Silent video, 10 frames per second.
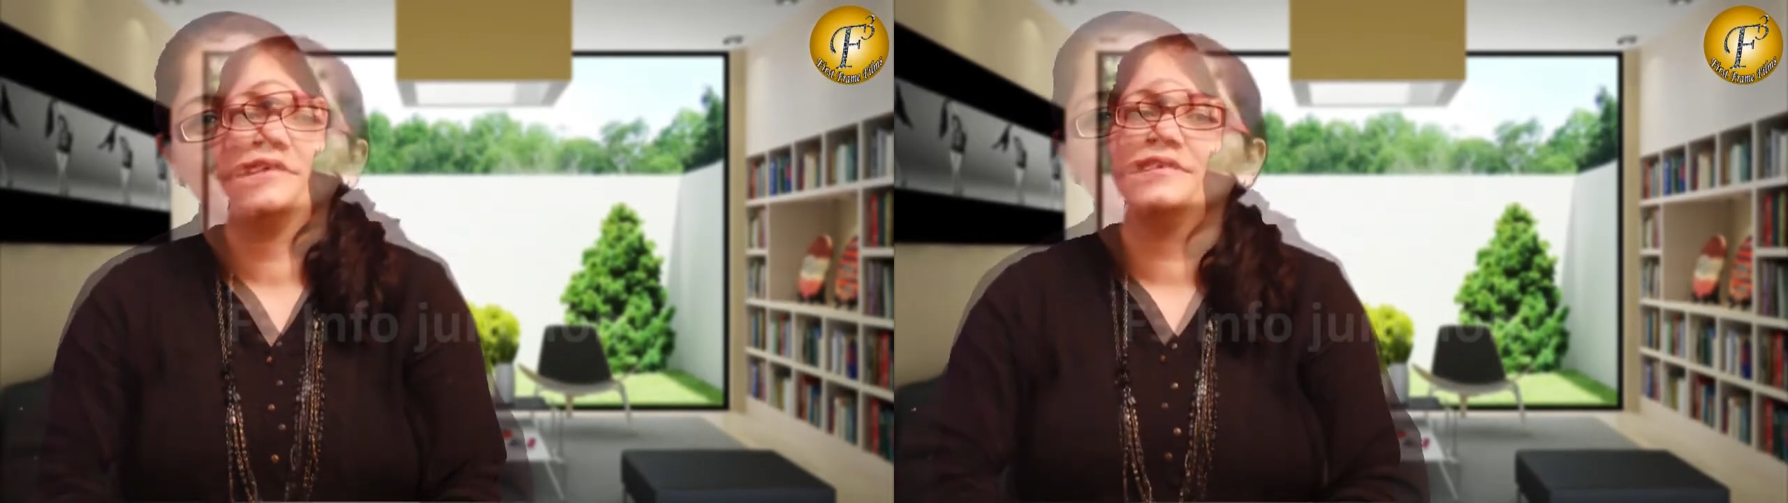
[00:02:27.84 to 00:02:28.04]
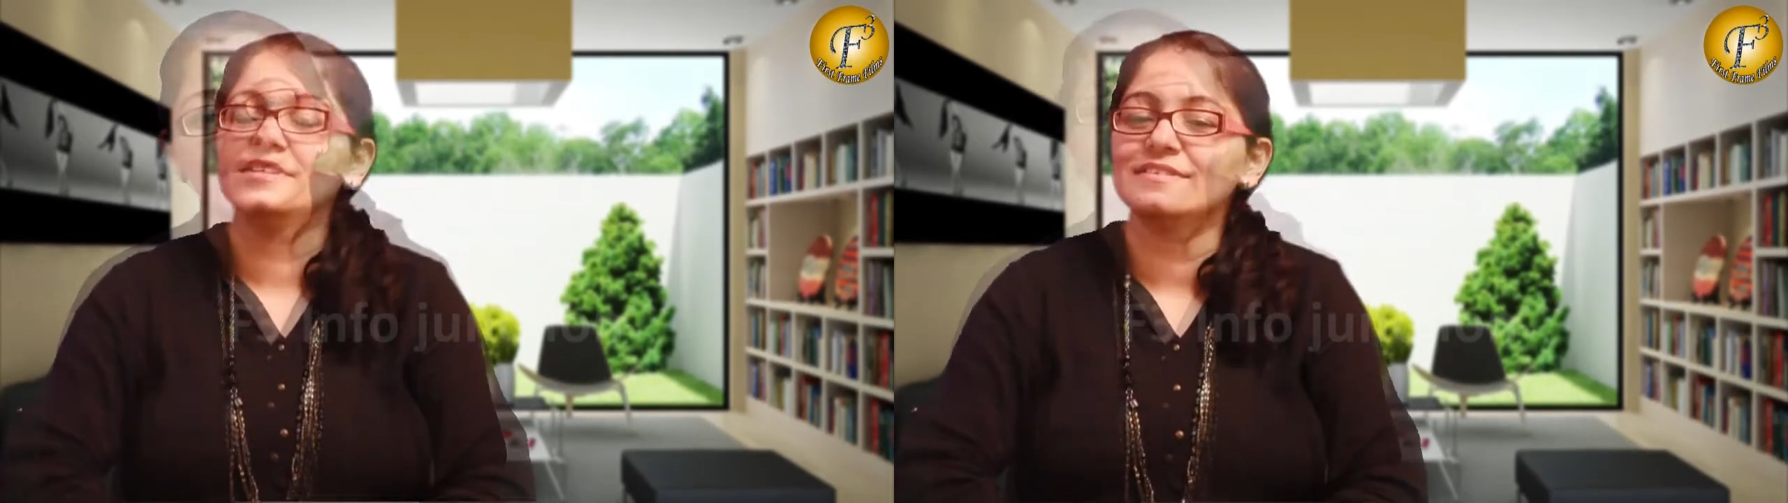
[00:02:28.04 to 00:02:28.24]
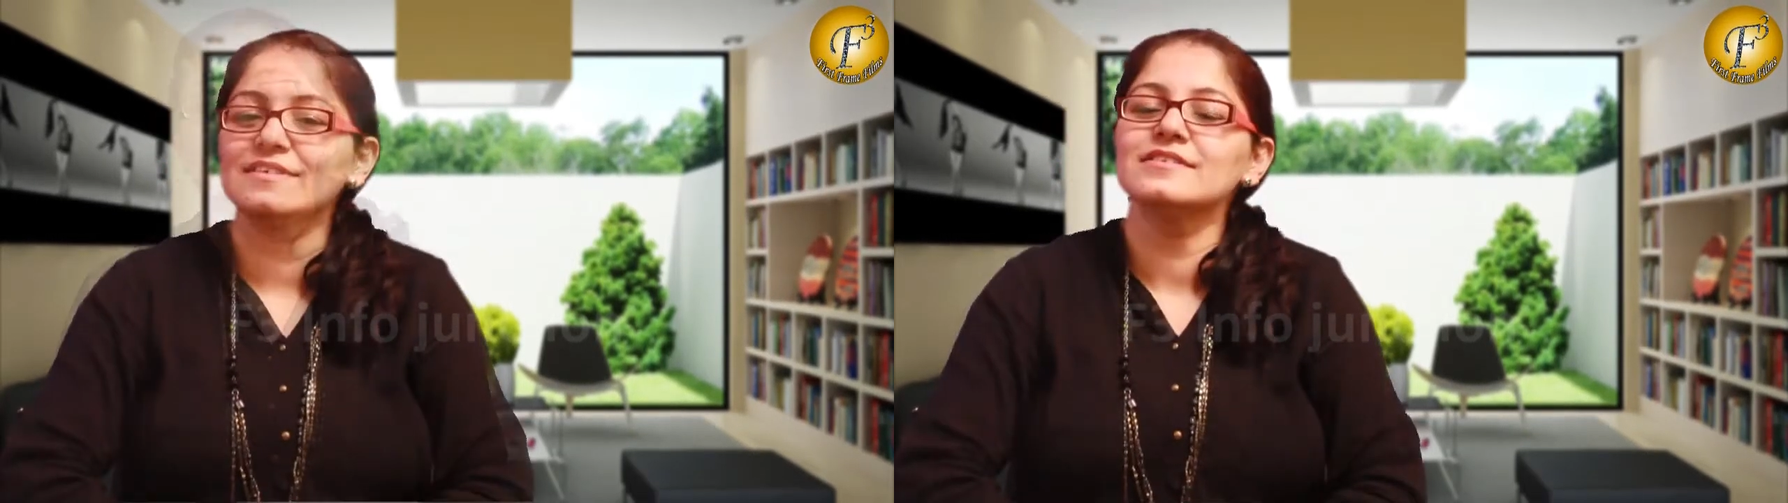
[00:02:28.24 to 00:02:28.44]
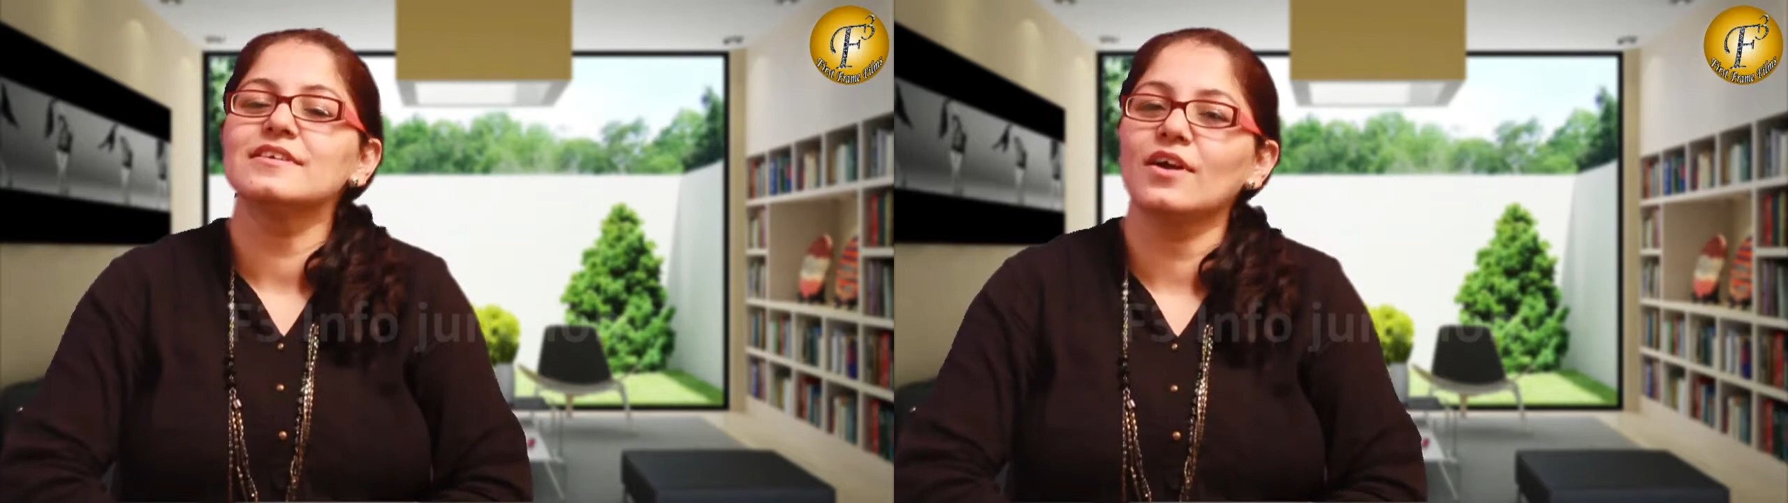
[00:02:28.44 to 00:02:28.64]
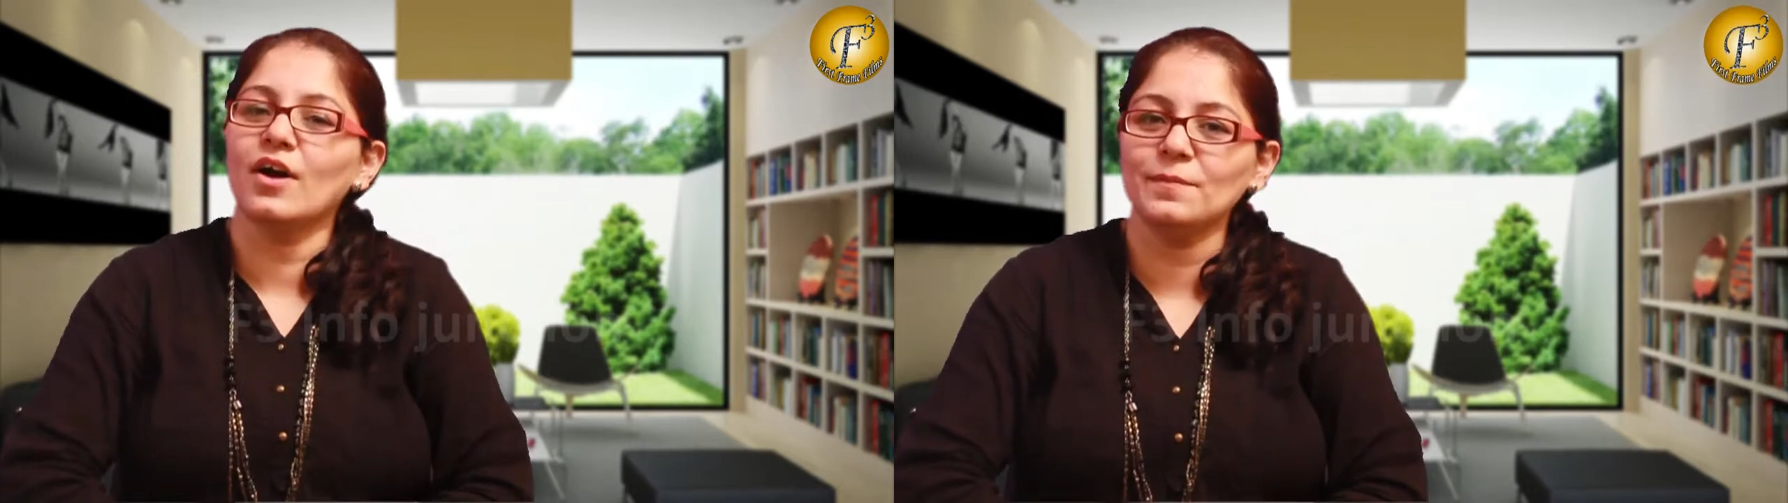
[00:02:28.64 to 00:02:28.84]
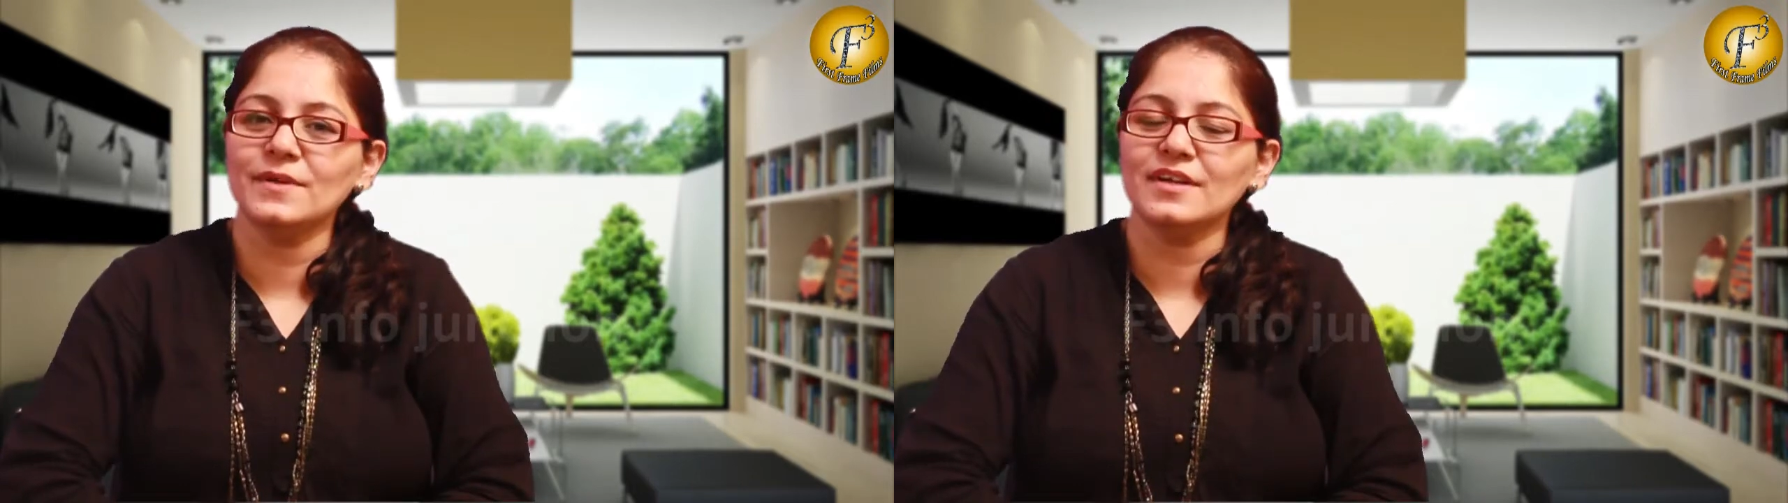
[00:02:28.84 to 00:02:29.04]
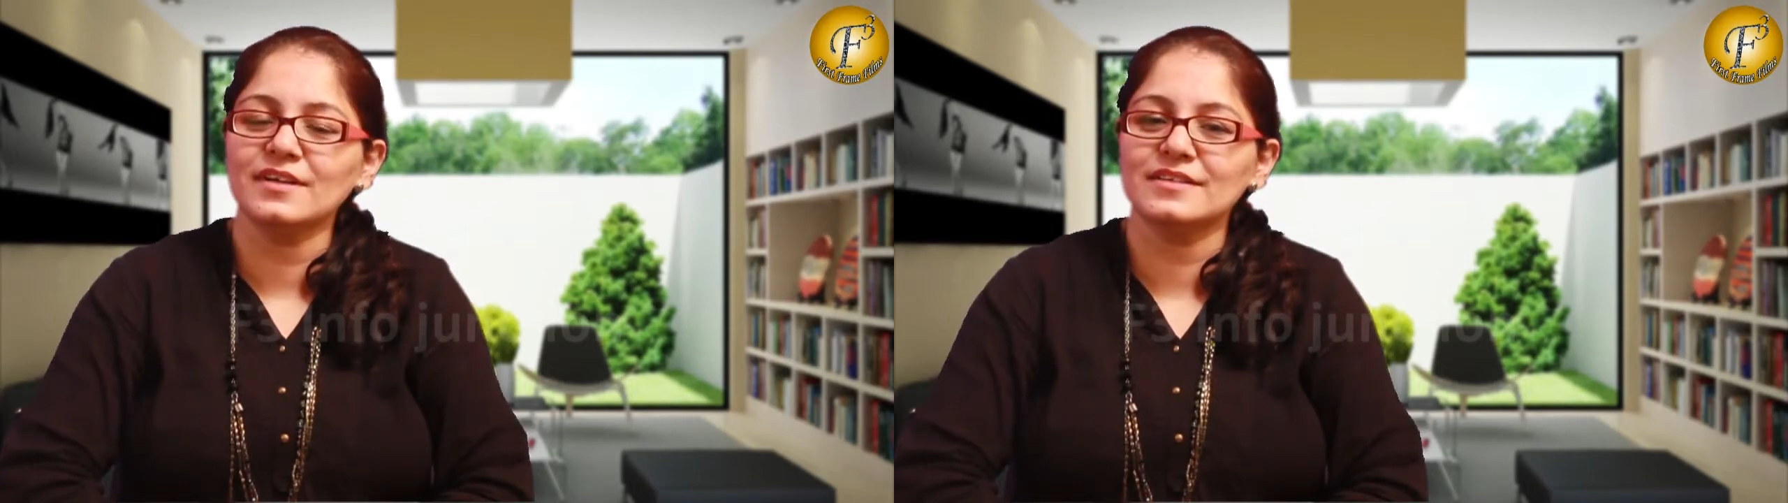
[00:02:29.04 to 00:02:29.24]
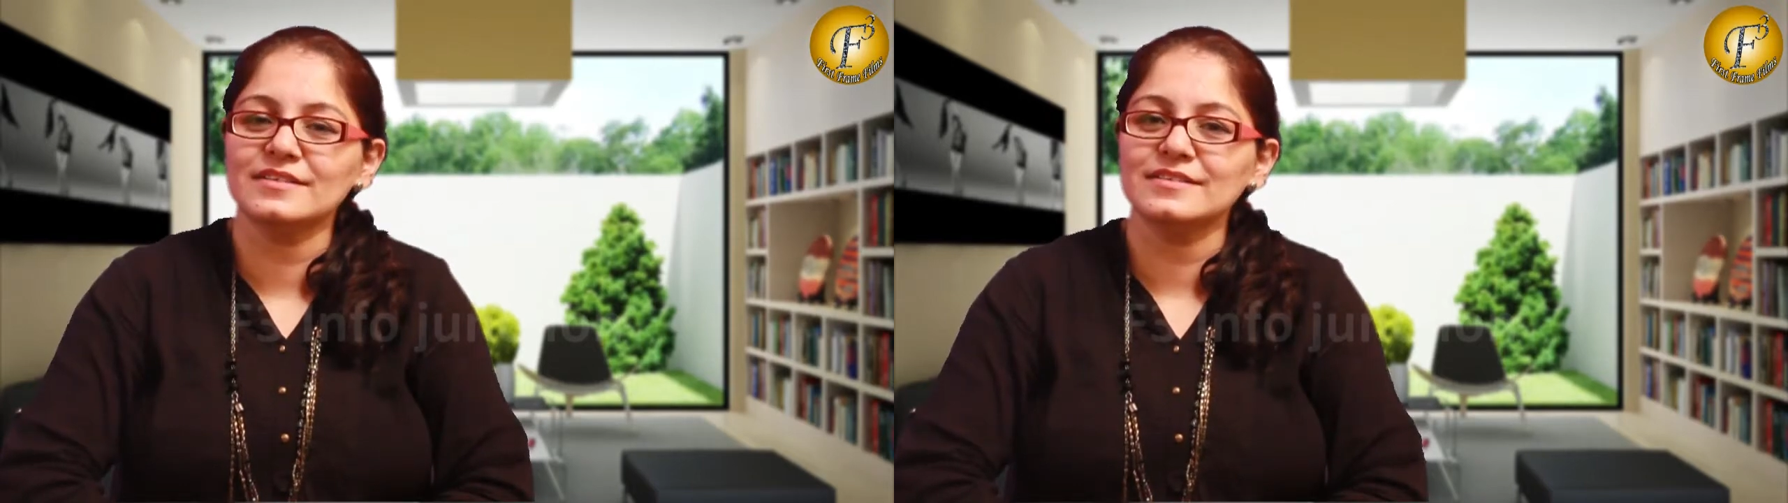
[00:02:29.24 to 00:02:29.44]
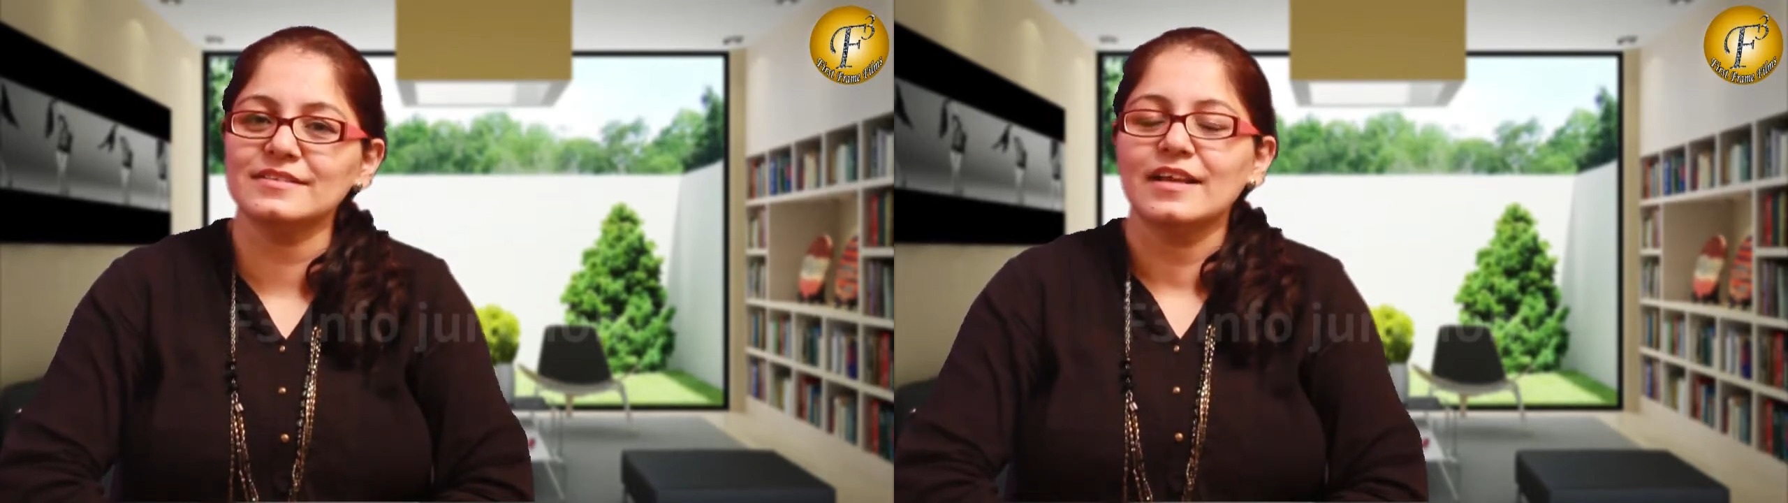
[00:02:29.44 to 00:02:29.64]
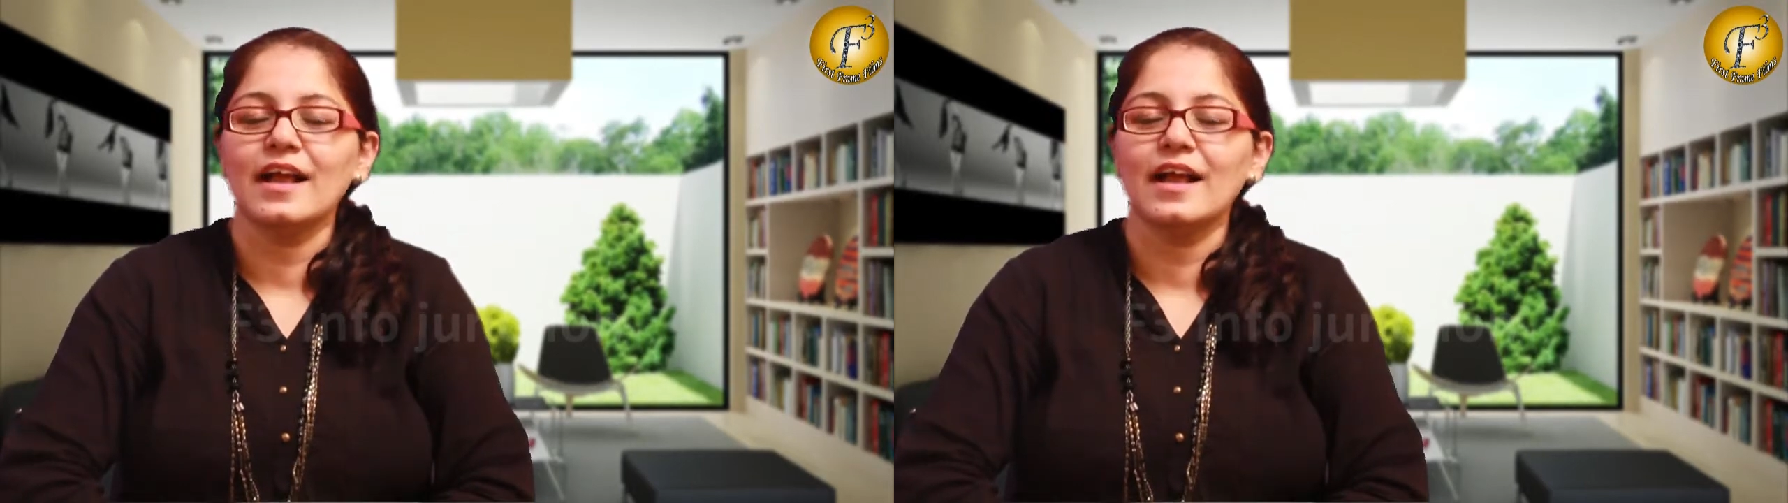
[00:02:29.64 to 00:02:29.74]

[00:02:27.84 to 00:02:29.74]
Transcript: This is a common occurrence